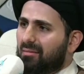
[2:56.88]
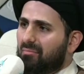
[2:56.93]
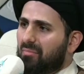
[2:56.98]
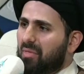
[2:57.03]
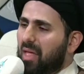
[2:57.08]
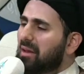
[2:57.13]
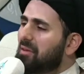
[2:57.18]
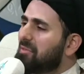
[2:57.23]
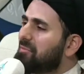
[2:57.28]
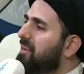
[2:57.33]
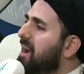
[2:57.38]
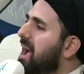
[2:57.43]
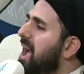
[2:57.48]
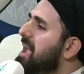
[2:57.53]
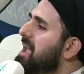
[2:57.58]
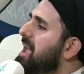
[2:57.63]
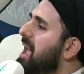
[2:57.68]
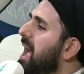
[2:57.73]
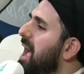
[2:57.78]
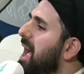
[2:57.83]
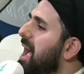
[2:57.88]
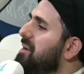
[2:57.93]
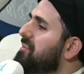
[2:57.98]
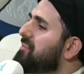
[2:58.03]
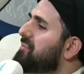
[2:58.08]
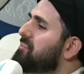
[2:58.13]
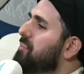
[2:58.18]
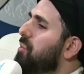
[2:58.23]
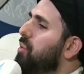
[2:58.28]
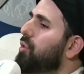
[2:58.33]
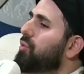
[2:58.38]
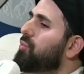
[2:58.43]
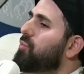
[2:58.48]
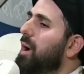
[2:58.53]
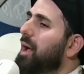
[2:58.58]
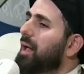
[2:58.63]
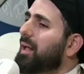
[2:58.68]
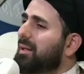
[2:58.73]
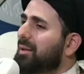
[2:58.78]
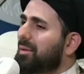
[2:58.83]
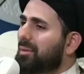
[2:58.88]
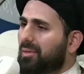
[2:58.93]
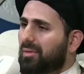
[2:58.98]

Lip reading: that if I have more wealth,